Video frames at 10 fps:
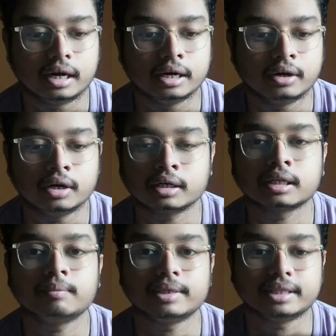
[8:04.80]
and not
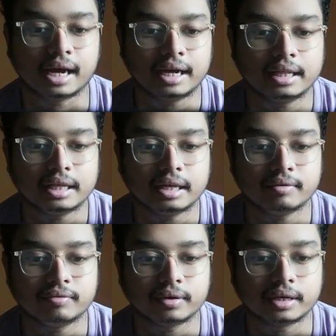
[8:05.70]
the methyl,
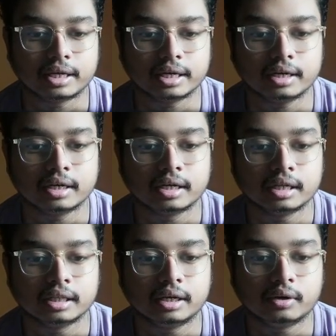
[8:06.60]
if here
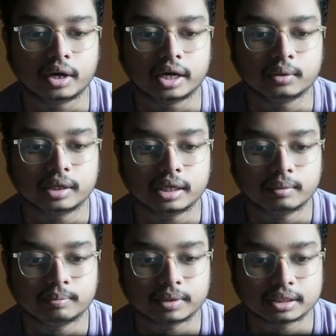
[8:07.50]
the
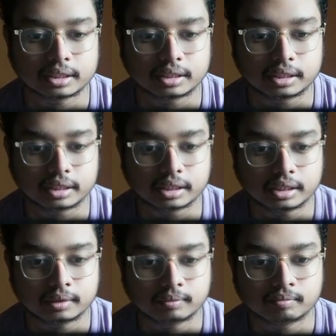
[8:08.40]
deuterium present
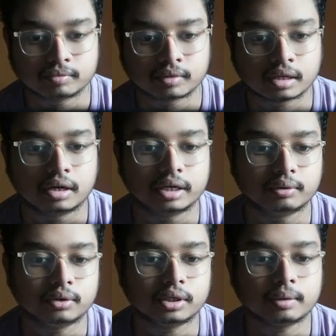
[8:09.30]
here or
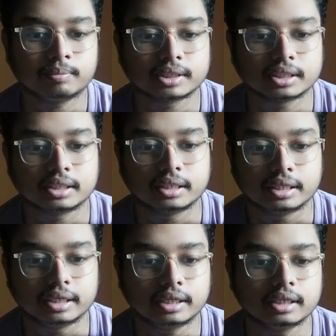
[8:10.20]
deuterium present
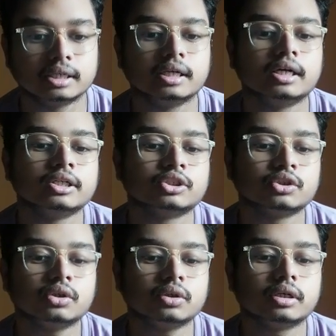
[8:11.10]
here,
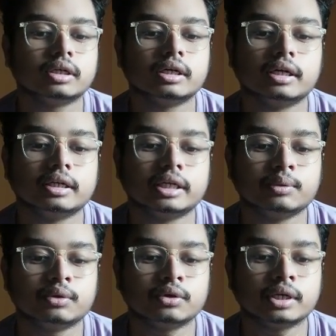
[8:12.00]
so
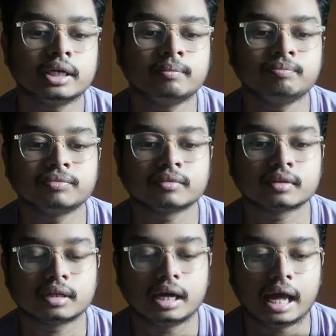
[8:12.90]
deuterium
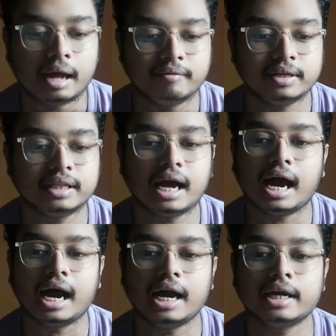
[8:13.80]
having the
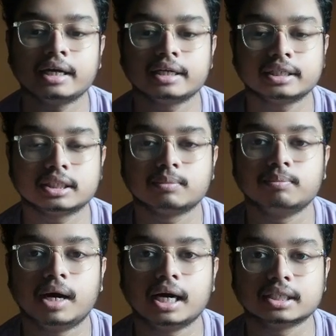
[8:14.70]
highest
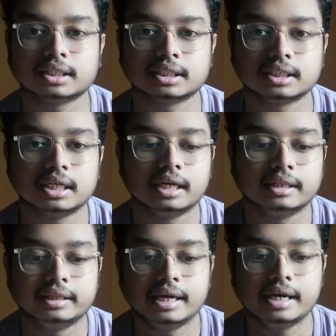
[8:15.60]
mass
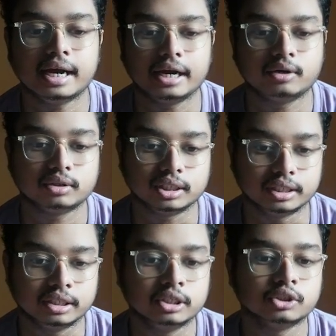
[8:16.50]
than
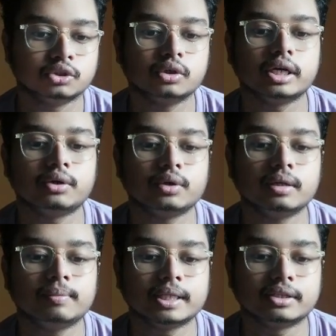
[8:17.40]
hydrogen, so it
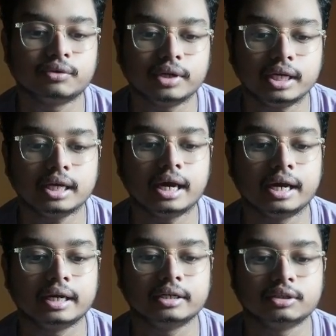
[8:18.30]
will be 3
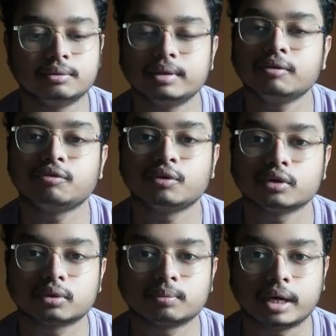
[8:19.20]
and it will be the
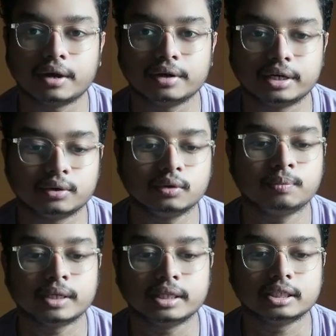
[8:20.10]
fourth priority
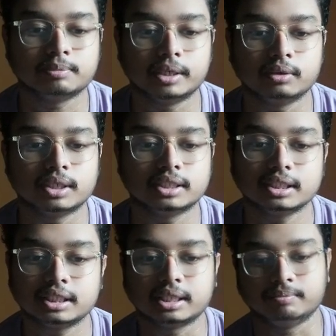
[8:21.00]
group in this particular
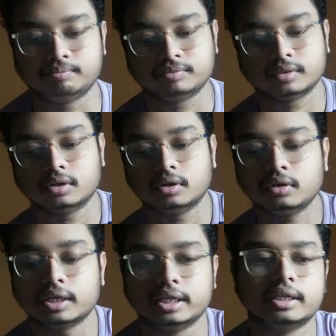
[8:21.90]
system.
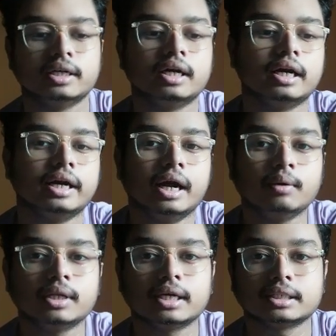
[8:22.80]
Okay,
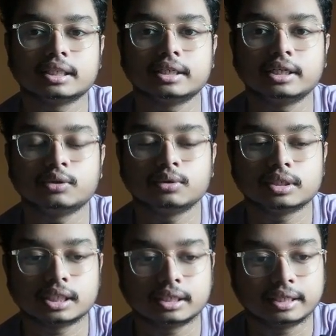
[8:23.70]
now there are certain
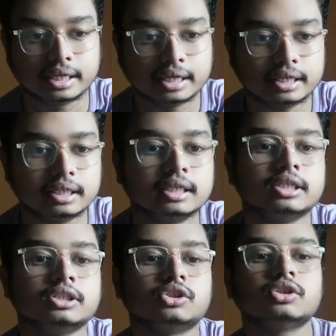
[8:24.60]
rules are there.
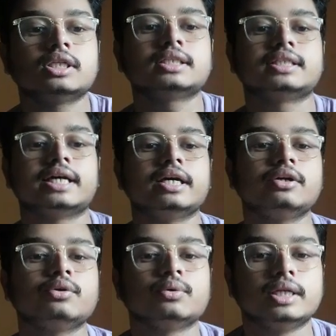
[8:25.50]
So the
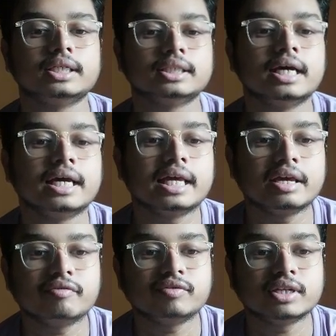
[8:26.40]
second rule is,
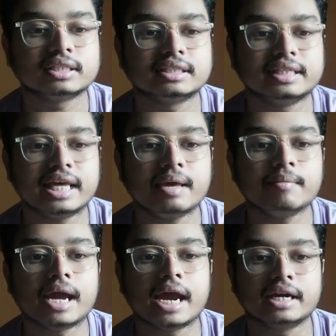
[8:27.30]
if the
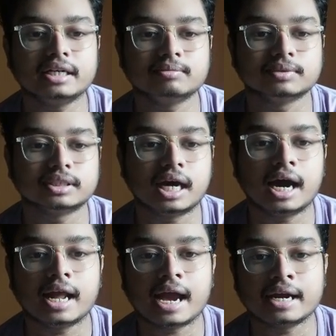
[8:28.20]
same atoms
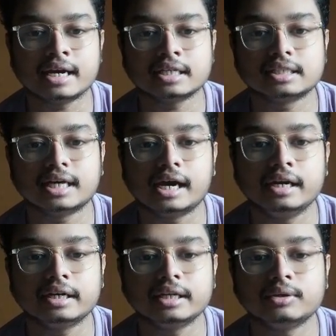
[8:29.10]
are attached
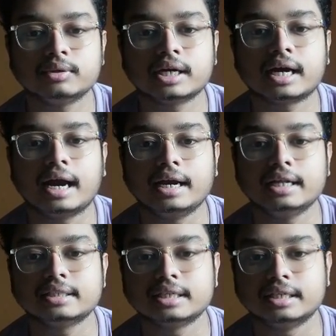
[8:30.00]
directly to the
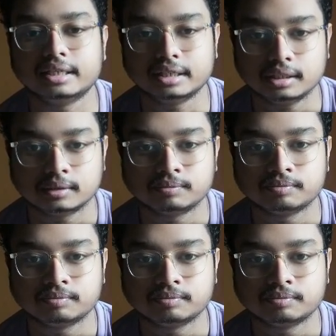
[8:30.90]
chiral center,